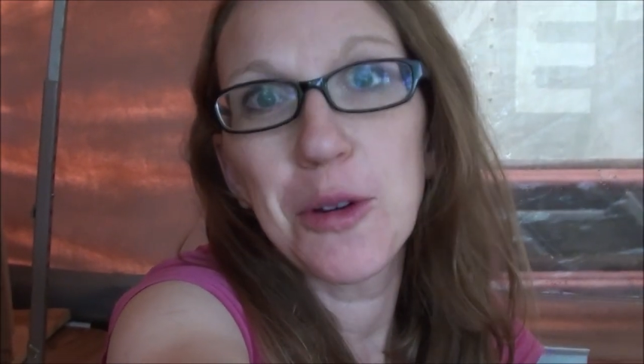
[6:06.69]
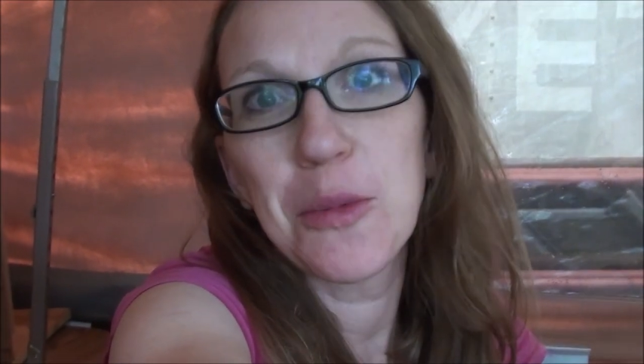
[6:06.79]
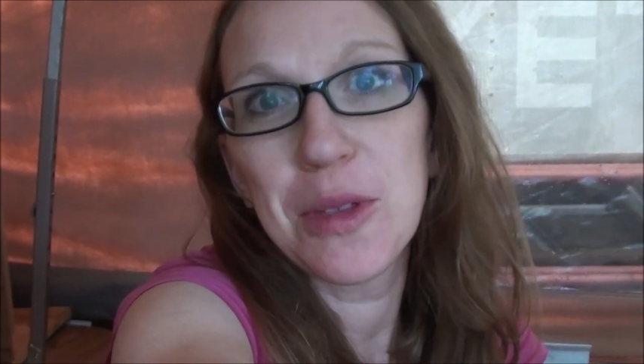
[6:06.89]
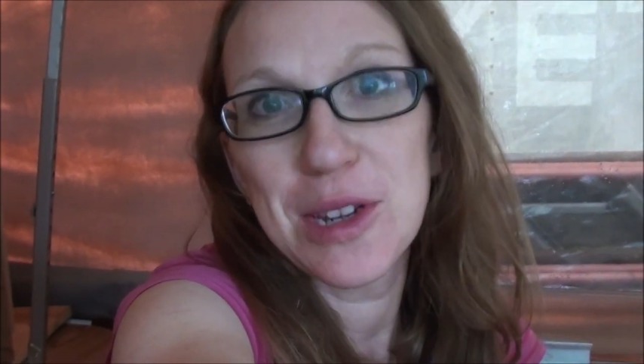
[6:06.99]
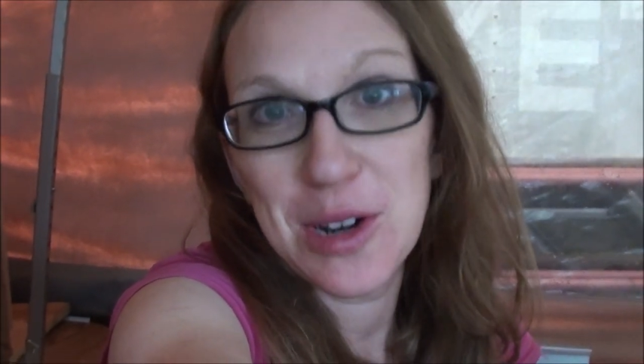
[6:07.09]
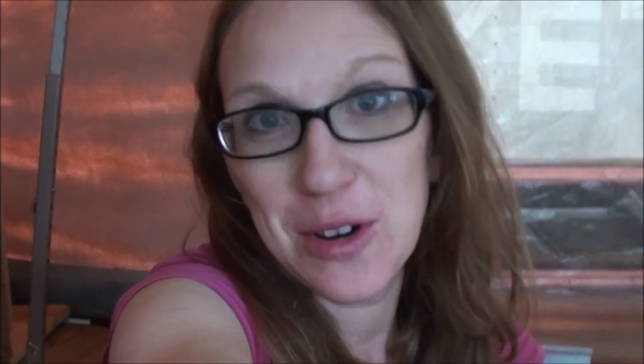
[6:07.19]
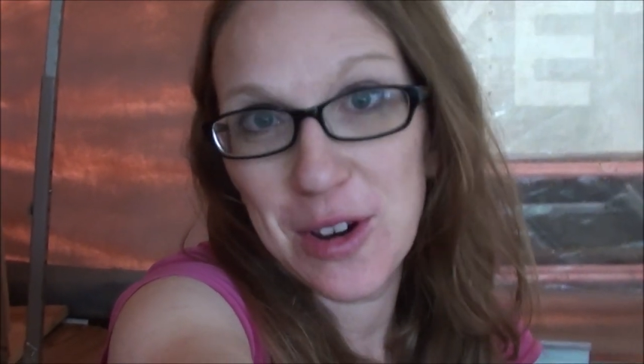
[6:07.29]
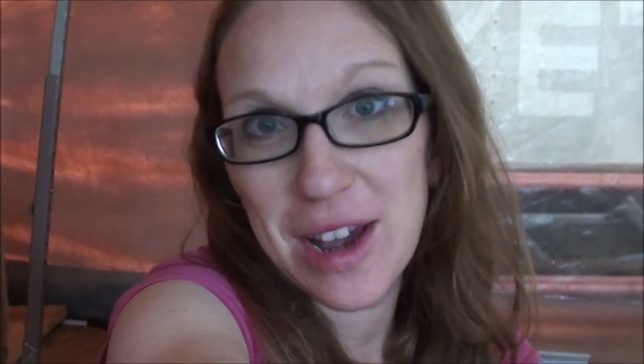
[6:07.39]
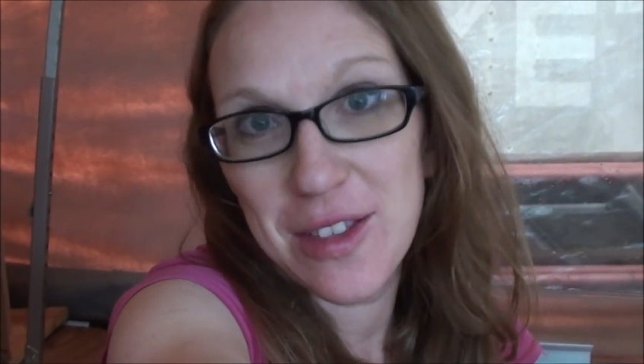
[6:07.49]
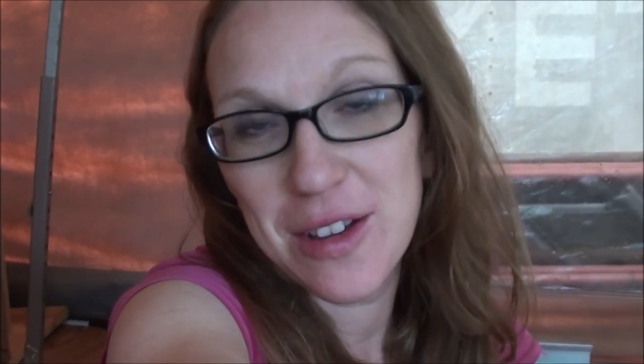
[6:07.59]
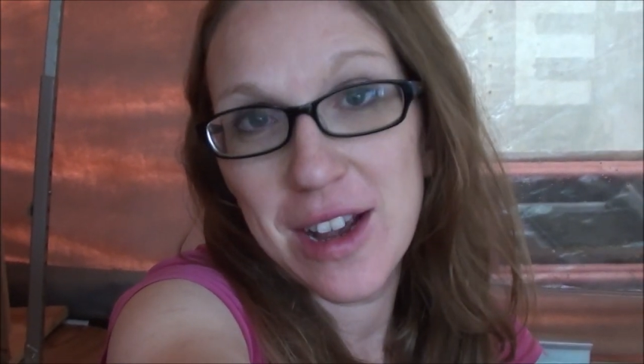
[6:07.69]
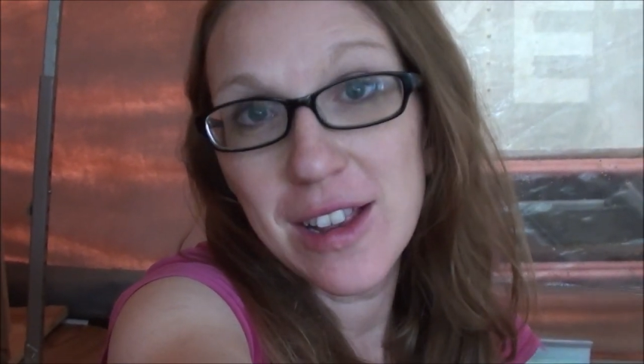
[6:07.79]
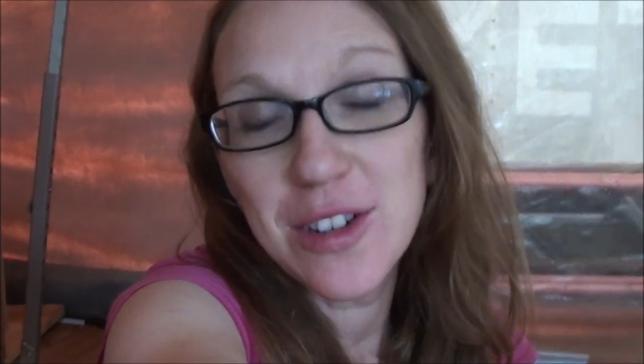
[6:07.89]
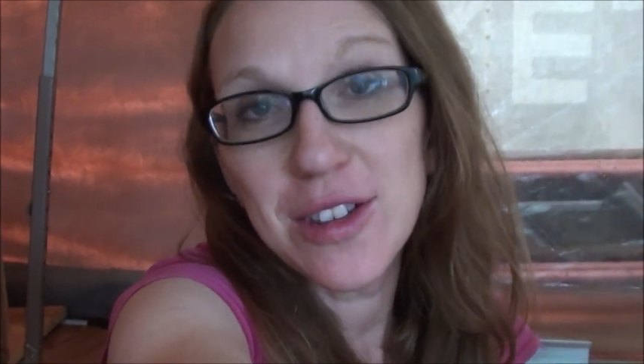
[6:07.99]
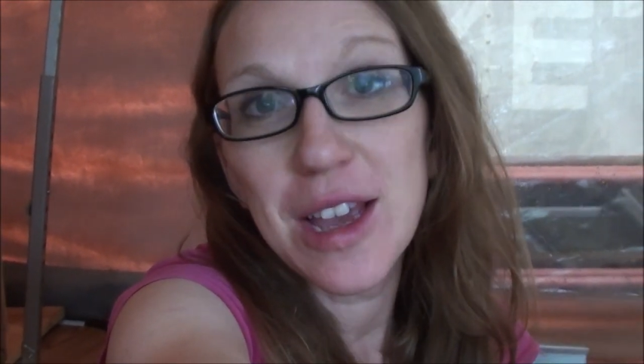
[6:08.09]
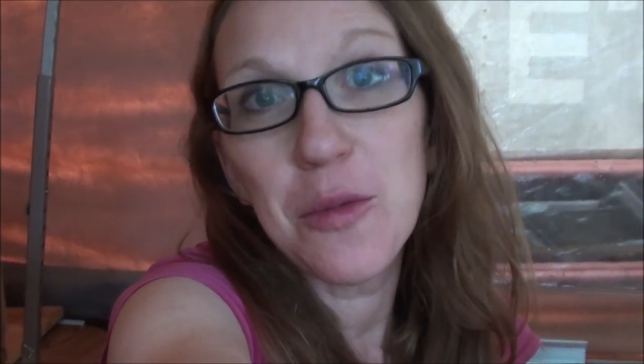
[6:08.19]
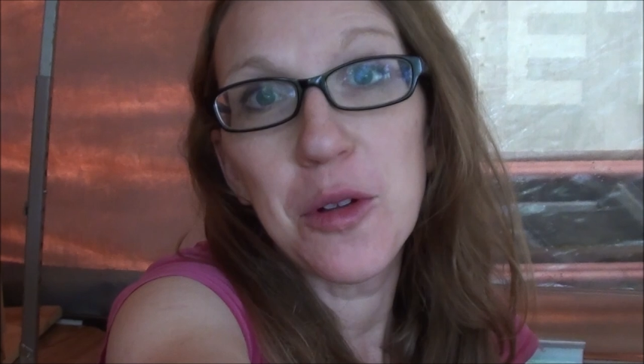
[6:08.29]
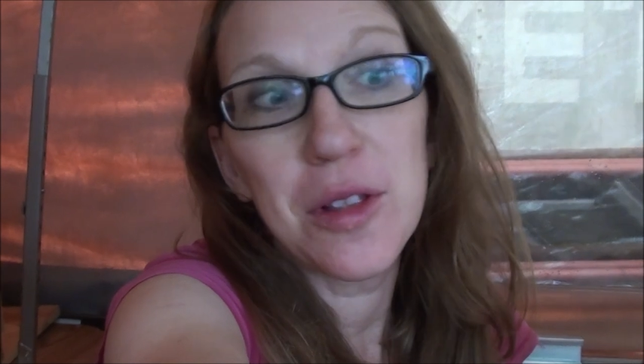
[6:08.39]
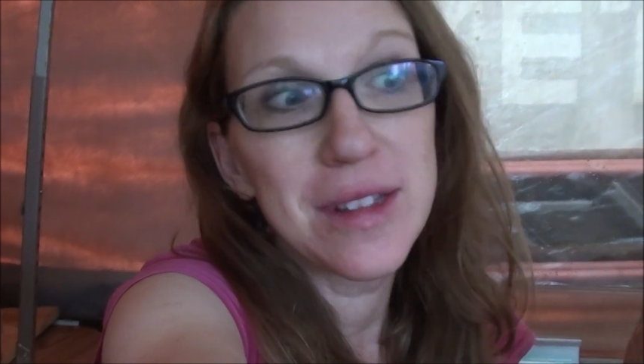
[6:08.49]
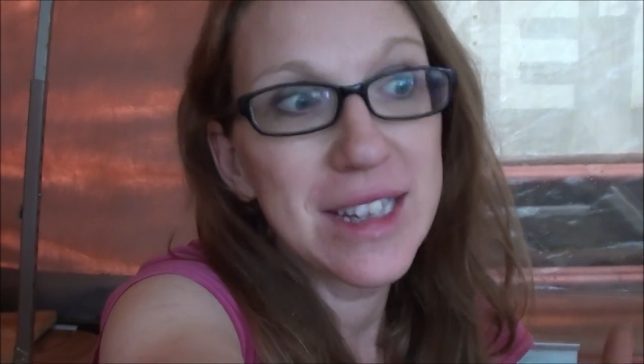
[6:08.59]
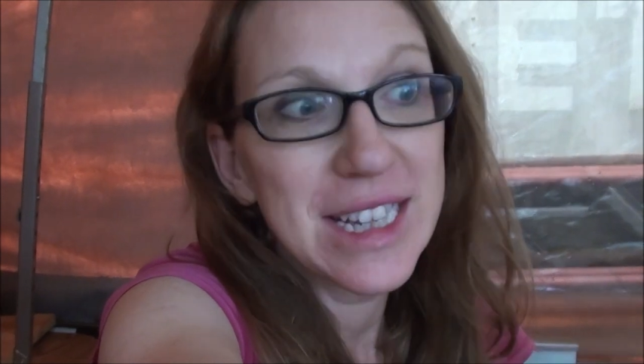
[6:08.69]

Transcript: we're going with a darker color that will